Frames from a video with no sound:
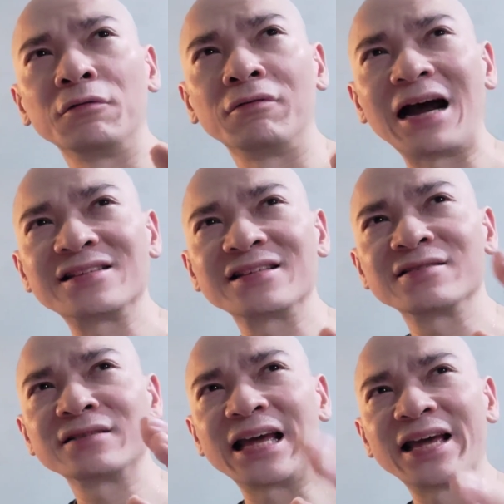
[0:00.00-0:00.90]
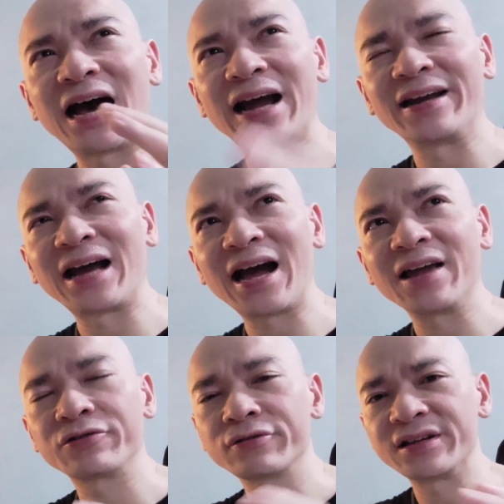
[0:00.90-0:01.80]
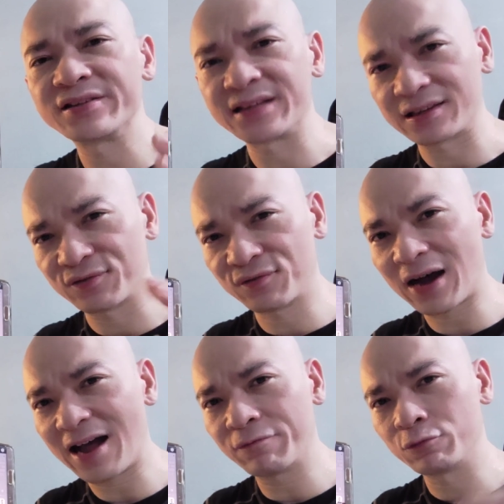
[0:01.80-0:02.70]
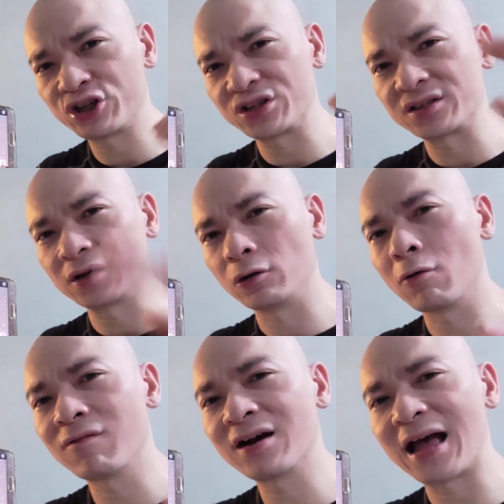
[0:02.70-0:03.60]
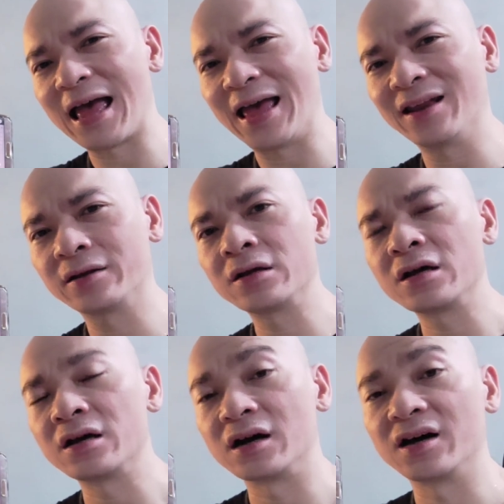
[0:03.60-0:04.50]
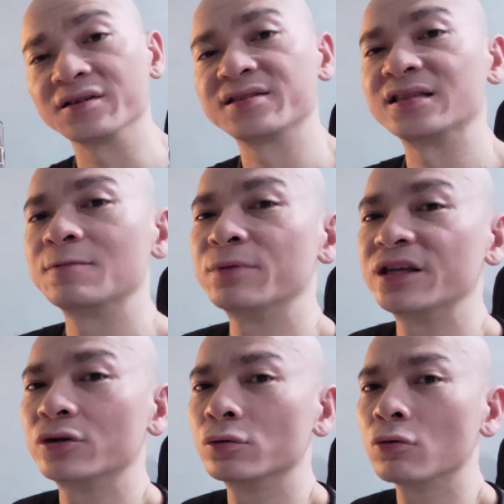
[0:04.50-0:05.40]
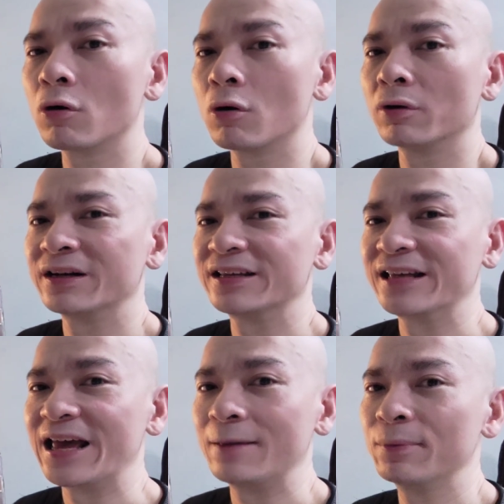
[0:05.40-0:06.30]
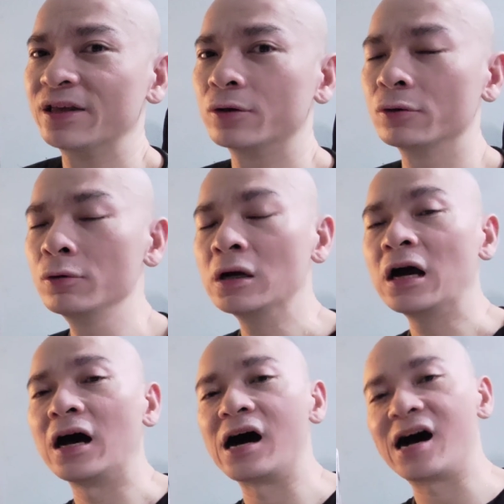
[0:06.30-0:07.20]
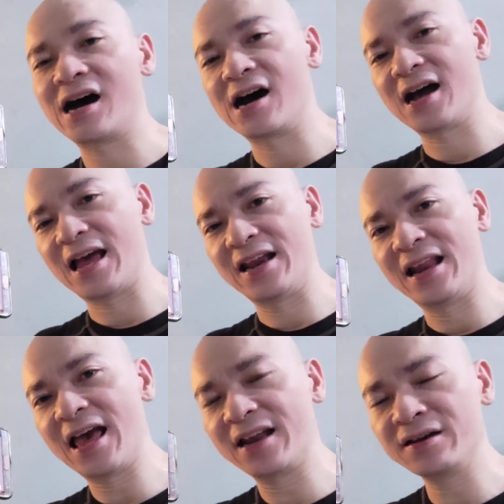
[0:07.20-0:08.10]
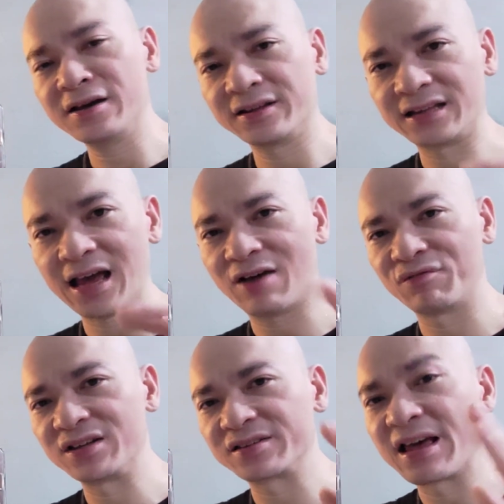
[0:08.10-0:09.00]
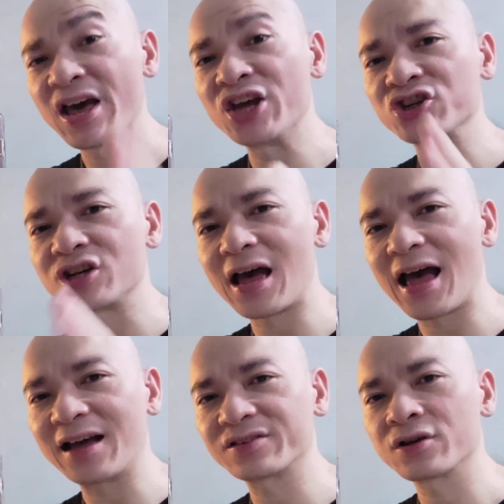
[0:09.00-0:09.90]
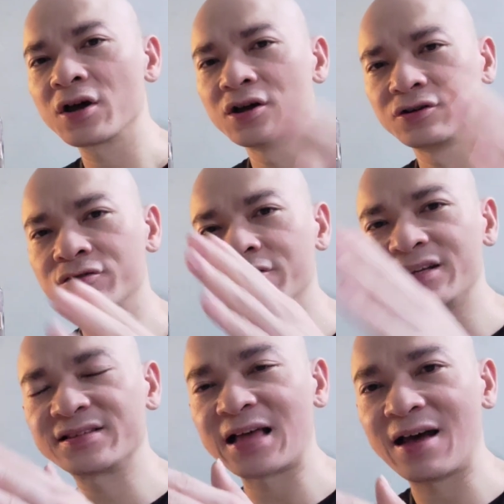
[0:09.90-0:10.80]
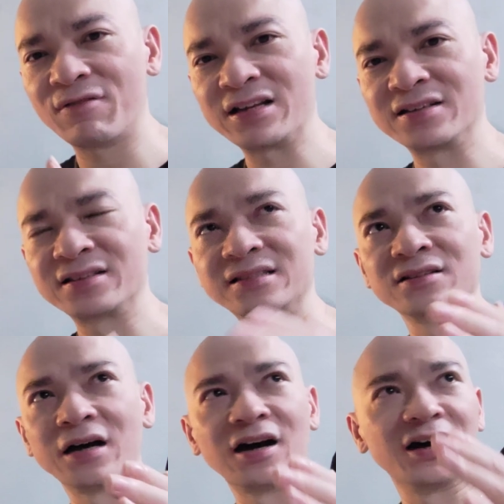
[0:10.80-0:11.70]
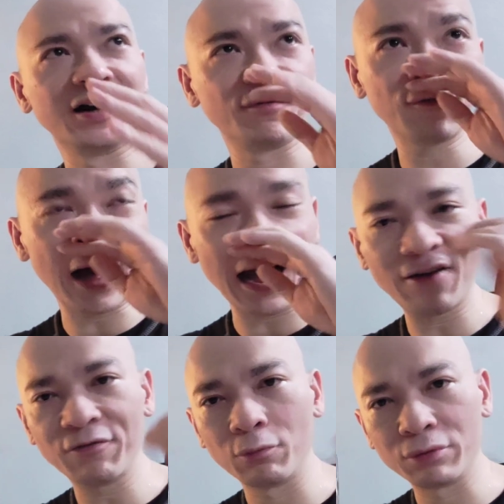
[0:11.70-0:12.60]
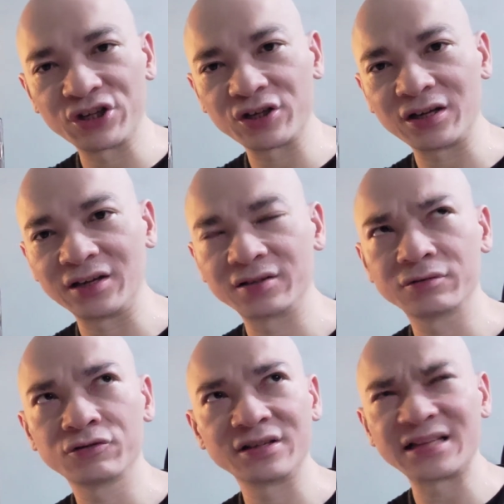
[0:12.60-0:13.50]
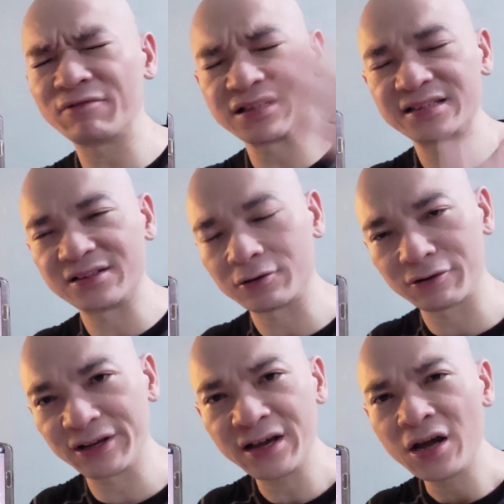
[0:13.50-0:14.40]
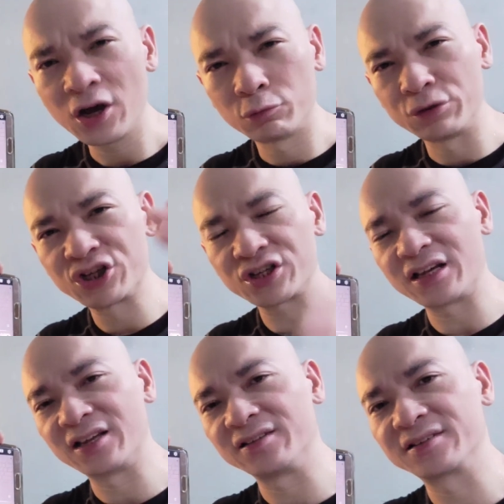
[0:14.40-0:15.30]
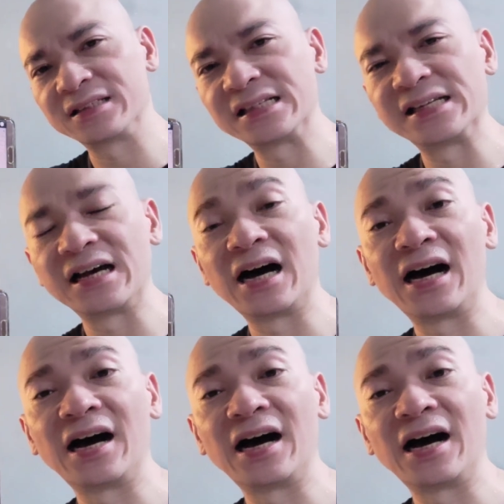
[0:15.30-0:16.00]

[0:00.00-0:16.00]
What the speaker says: Ryzen AI 9 365, which is the lower end CPU or the APU, and then they have this HX375, which is 370, sorry, which is the